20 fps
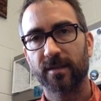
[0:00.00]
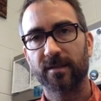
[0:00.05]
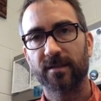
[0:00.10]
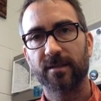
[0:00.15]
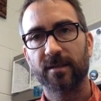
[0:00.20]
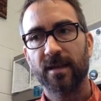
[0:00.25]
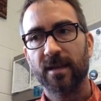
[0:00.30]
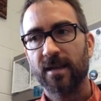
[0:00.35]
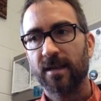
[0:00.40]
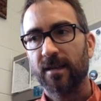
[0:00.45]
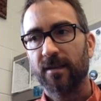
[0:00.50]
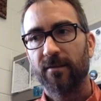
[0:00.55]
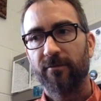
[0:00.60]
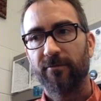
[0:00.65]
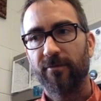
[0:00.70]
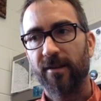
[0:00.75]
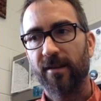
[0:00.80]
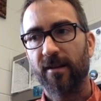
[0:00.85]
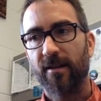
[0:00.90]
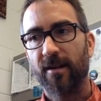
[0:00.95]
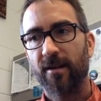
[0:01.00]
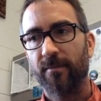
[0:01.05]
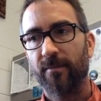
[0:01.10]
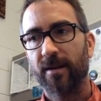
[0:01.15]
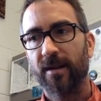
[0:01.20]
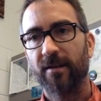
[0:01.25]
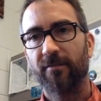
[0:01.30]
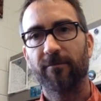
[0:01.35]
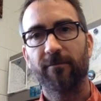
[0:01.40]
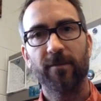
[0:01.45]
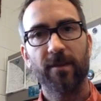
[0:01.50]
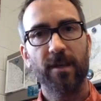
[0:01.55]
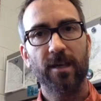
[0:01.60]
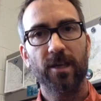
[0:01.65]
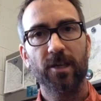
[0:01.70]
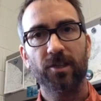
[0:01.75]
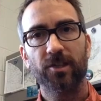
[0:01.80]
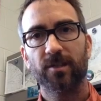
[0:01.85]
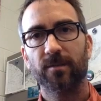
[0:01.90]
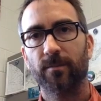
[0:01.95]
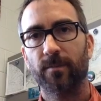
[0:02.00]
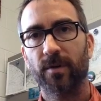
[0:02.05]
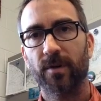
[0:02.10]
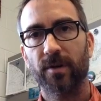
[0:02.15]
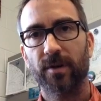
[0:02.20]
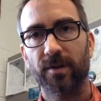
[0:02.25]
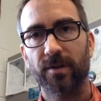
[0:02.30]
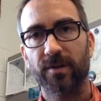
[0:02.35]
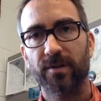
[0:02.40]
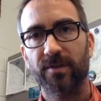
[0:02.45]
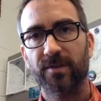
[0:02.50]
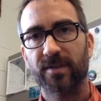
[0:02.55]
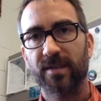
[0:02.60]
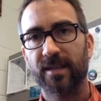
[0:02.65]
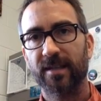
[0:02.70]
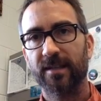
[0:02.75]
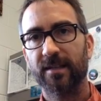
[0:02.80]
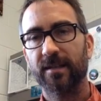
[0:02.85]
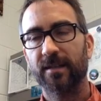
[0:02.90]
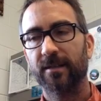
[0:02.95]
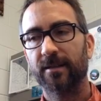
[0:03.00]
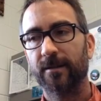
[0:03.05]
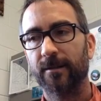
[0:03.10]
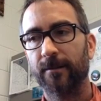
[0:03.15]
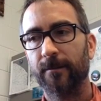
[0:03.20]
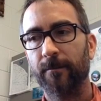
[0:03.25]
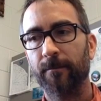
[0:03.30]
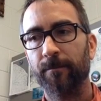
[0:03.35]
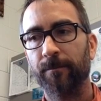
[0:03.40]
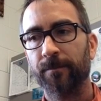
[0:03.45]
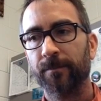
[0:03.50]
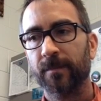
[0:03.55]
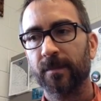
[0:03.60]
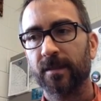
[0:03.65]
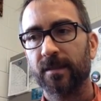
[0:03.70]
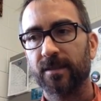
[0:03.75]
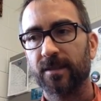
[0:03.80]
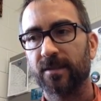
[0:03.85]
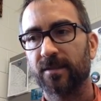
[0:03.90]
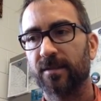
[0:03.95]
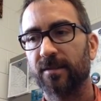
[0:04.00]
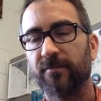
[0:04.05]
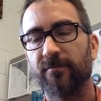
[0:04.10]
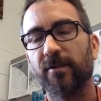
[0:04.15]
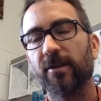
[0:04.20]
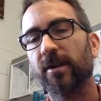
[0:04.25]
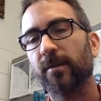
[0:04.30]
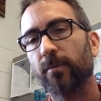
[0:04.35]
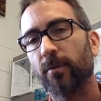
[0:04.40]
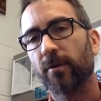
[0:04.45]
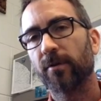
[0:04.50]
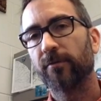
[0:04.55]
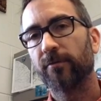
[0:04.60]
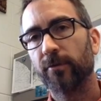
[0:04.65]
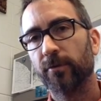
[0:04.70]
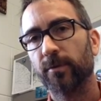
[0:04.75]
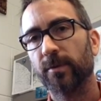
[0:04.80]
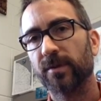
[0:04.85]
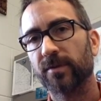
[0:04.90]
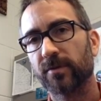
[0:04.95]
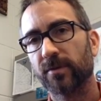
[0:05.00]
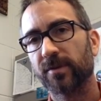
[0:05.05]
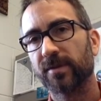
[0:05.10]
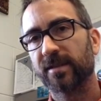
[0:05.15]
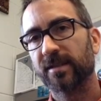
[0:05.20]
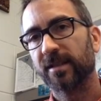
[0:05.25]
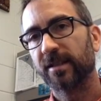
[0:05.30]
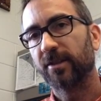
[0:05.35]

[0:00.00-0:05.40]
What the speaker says: It's fed on by fish and birds, and just a very important food resource.